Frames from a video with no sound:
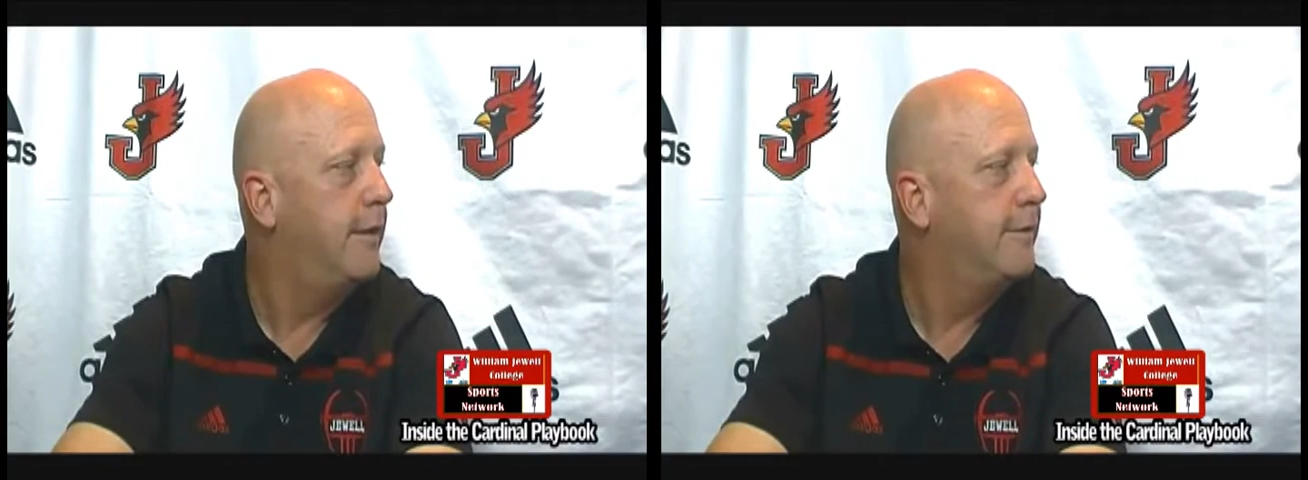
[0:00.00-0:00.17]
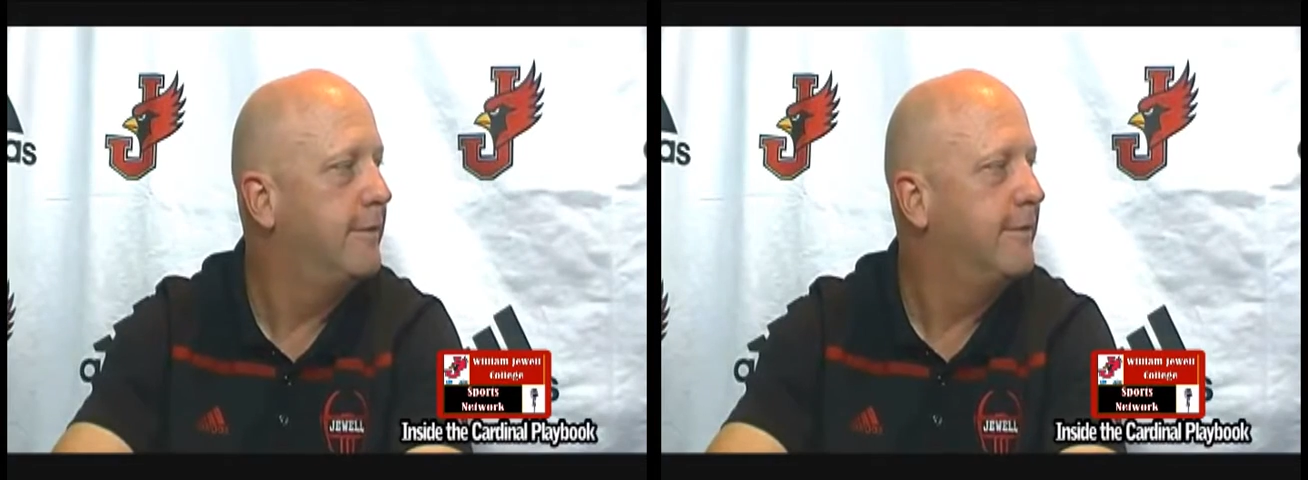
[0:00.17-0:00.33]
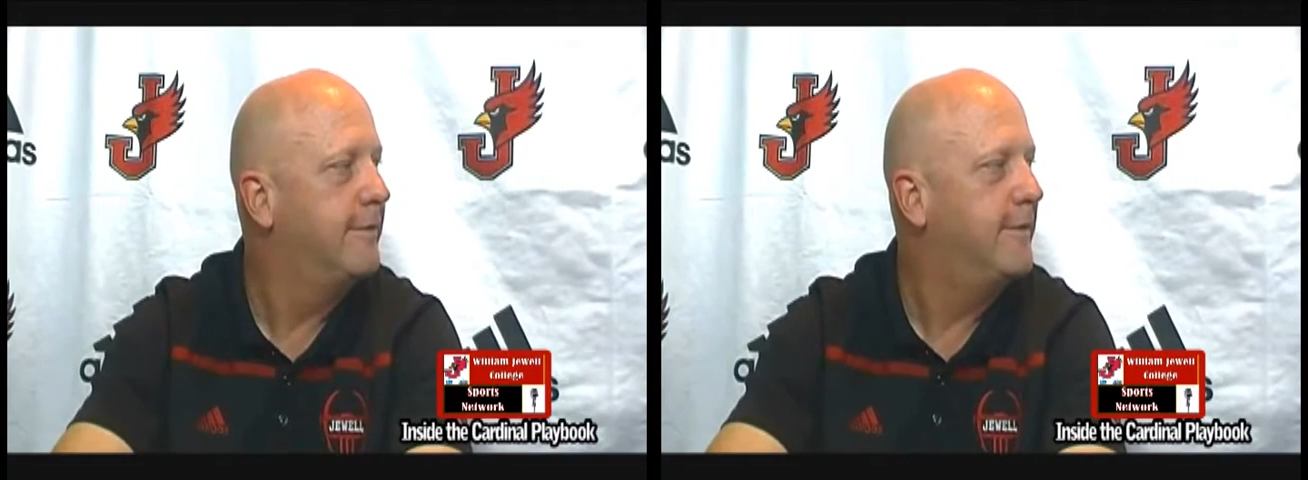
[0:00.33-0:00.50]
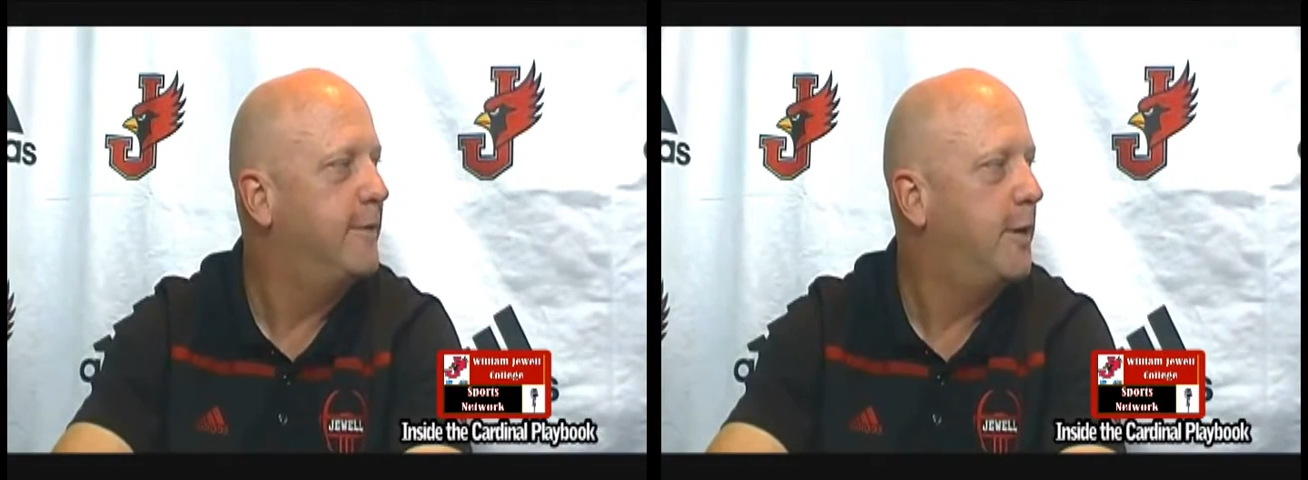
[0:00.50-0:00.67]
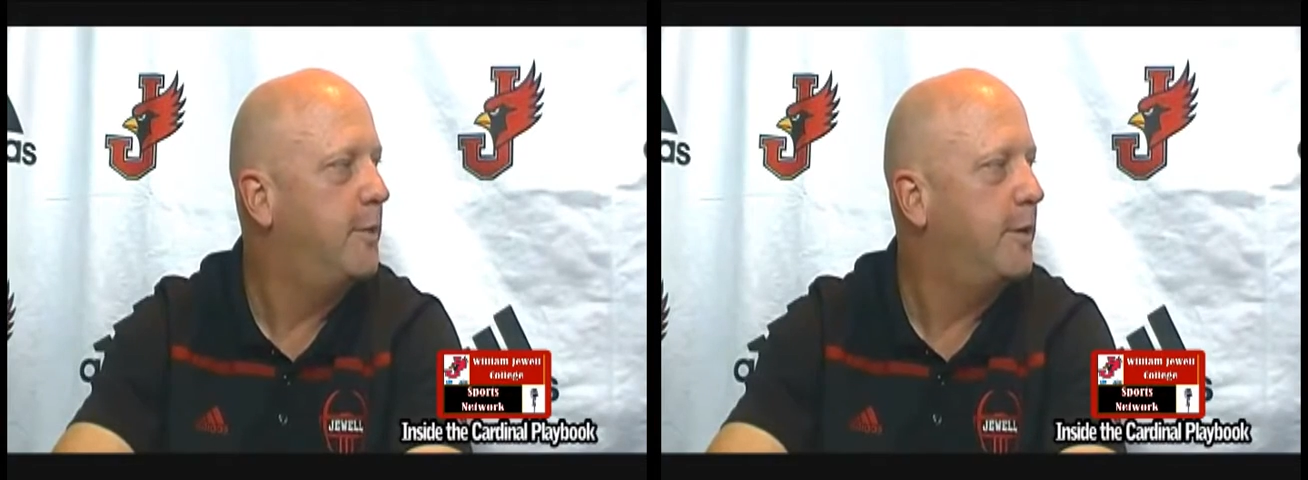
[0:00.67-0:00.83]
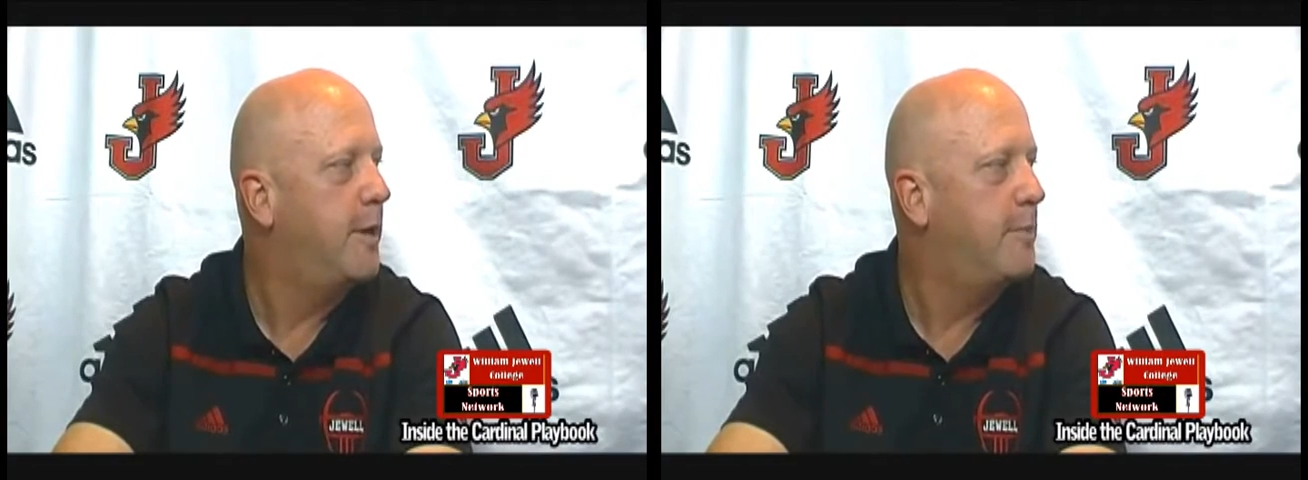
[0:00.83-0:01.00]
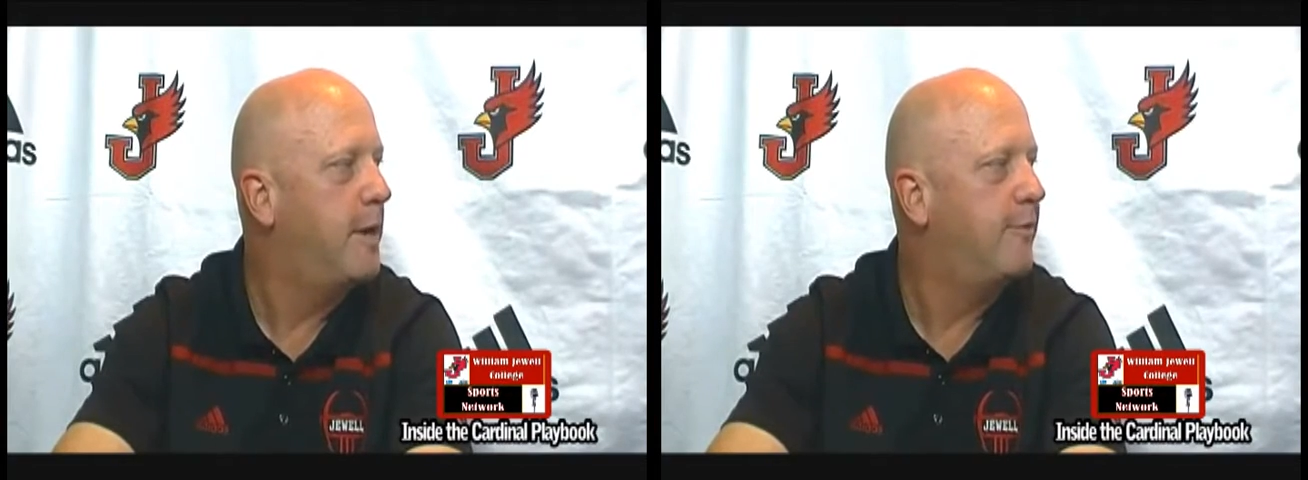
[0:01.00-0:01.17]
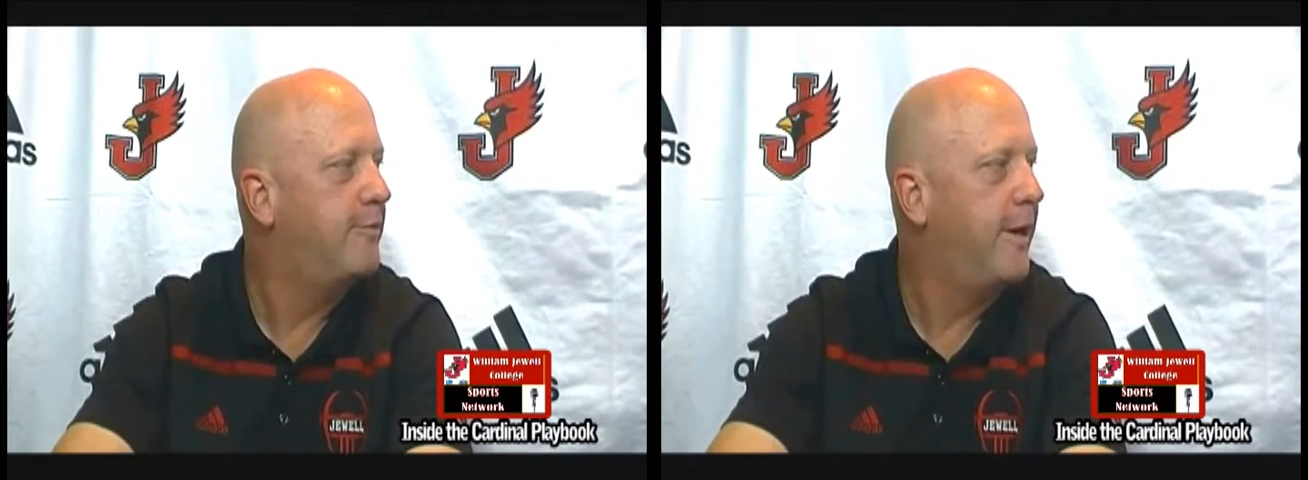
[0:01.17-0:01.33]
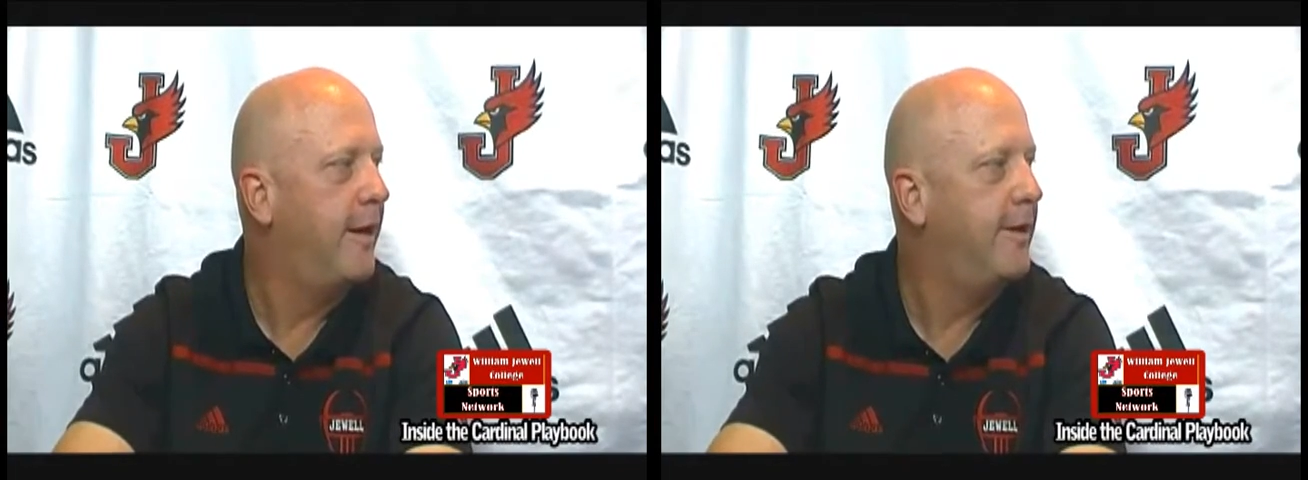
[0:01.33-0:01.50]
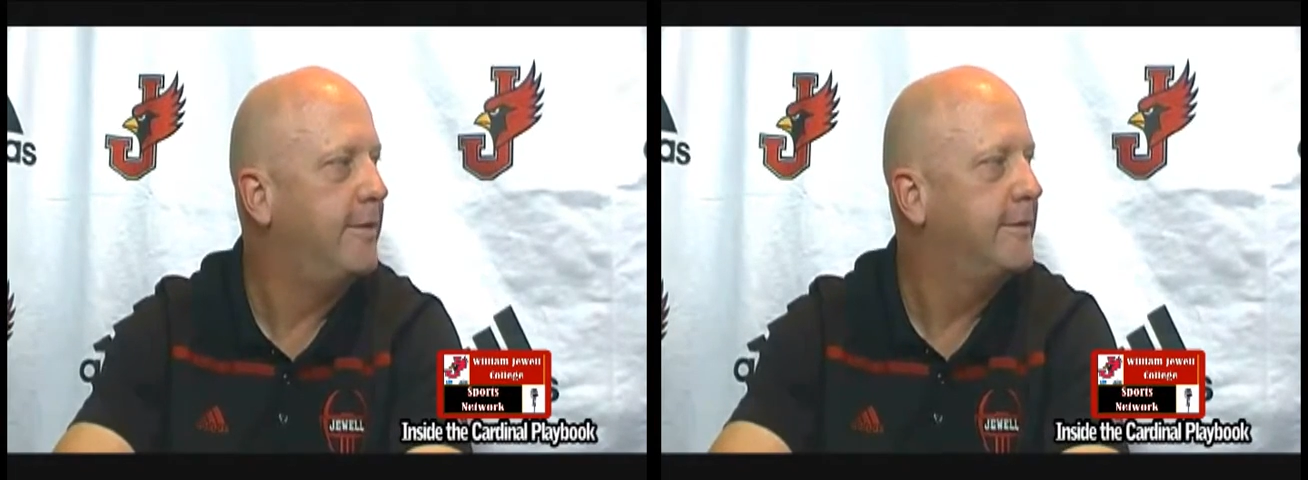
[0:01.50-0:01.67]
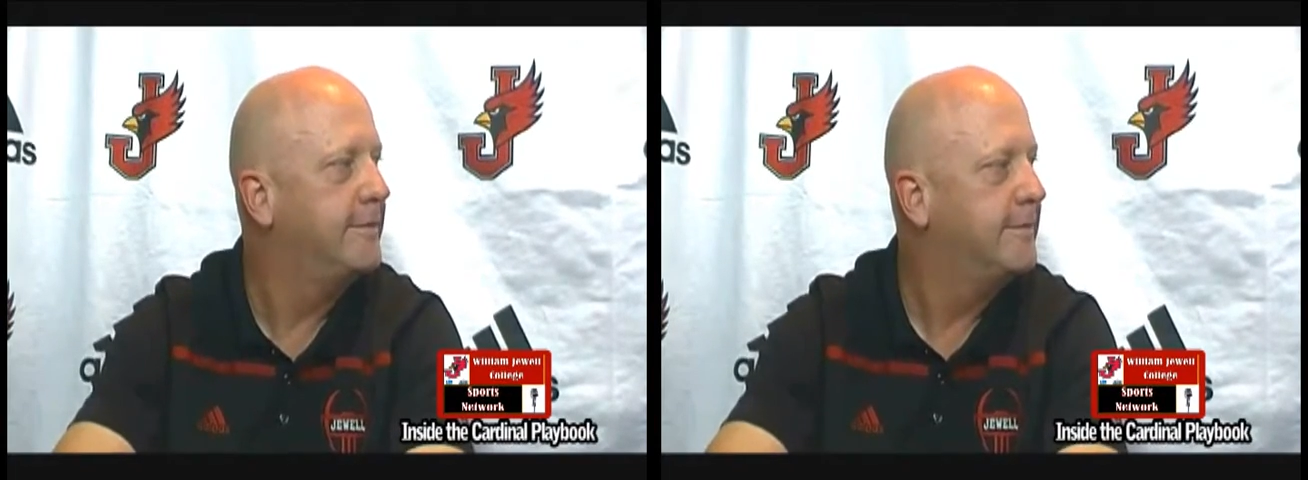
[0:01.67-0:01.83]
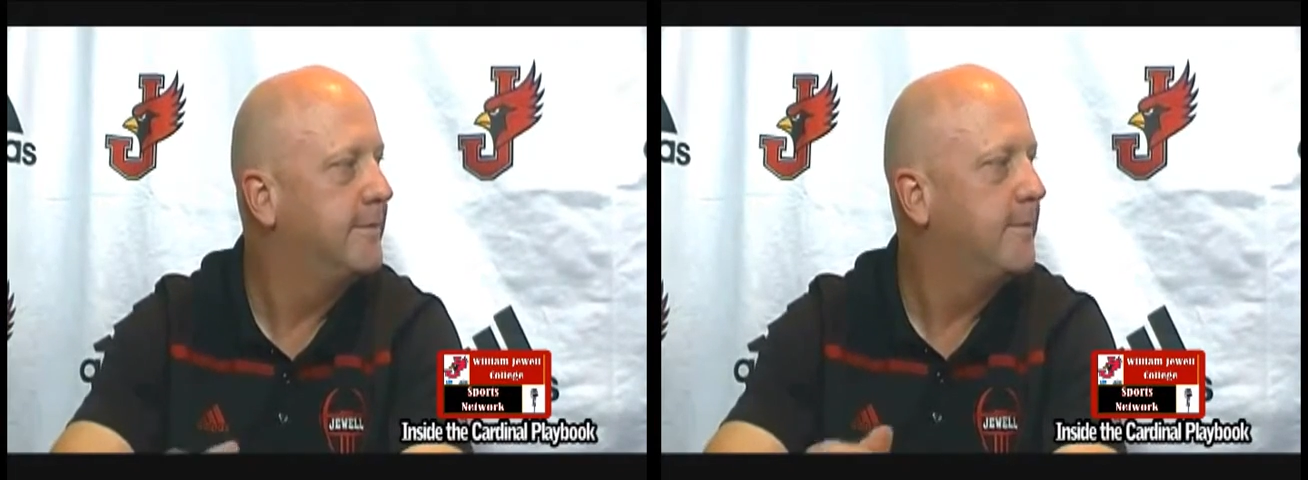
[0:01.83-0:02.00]
do that until we come out
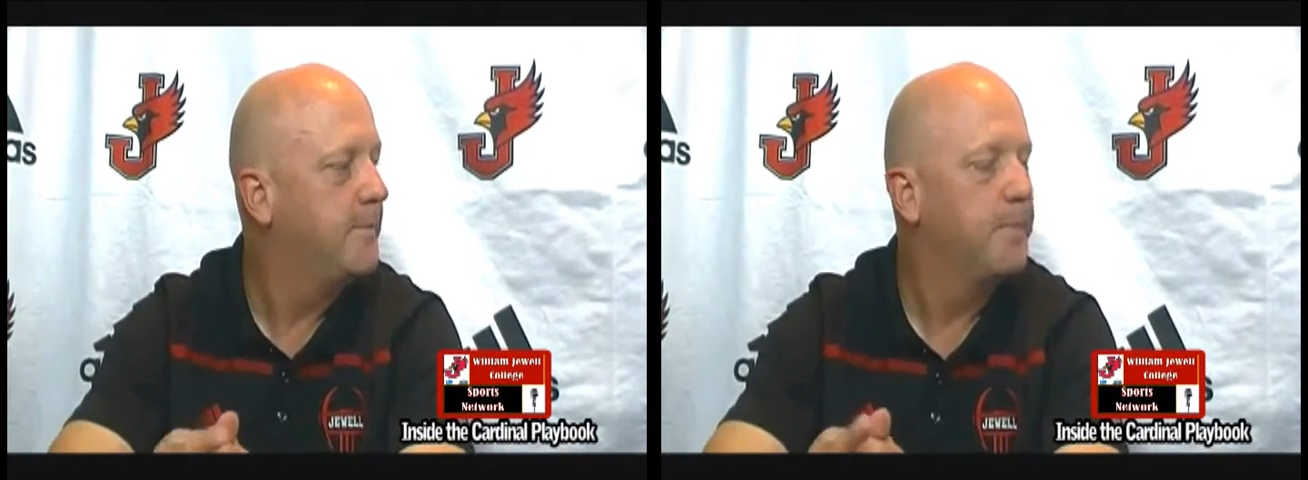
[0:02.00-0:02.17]
firing.